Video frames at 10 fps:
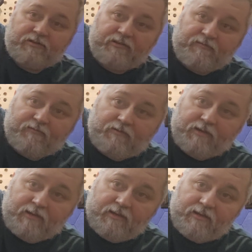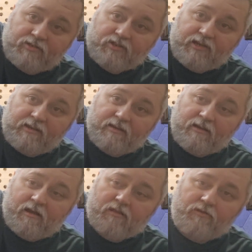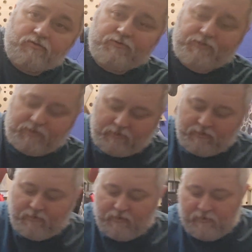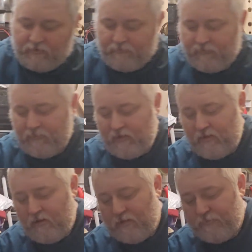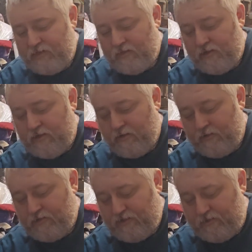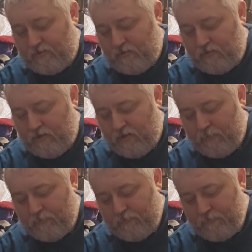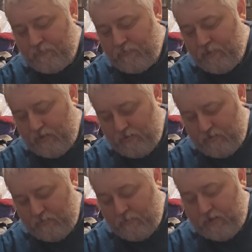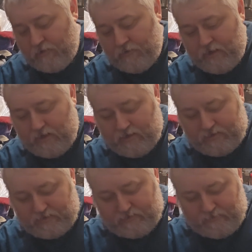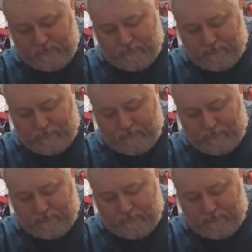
the different shading colors, and it comes in like a nice little metal case.